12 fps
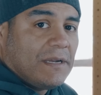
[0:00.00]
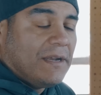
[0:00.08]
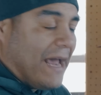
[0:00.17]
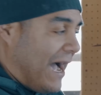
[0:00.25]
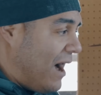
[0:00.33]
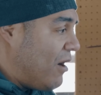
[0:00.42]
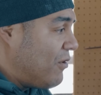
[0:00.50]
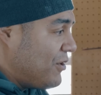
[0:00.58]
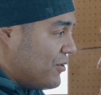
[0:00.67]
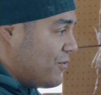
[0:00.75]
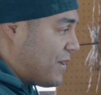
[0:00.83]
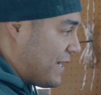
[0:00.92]
Now
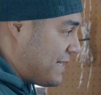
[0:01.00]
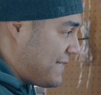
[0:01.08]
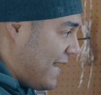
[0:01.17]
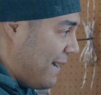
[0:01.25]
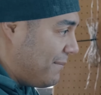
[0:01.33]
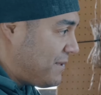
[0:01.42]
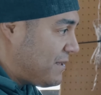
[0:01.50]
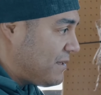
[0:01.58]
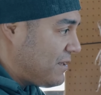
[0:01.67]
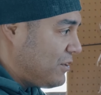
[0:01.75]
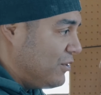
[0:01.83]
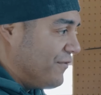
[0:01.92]
you can attempt,
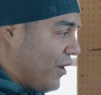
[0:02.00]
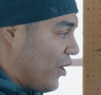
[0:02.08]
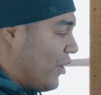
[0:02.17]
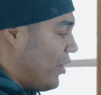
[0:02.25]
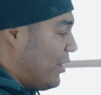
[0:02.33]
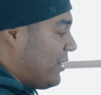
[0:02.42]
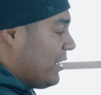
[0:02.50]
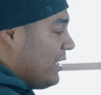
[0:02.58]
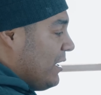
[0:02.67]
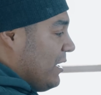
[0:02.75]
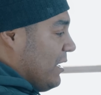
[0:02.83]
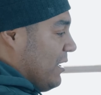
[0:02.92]
you've earned
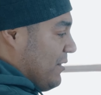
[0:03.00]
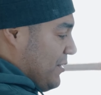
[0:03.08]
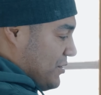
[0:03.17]
the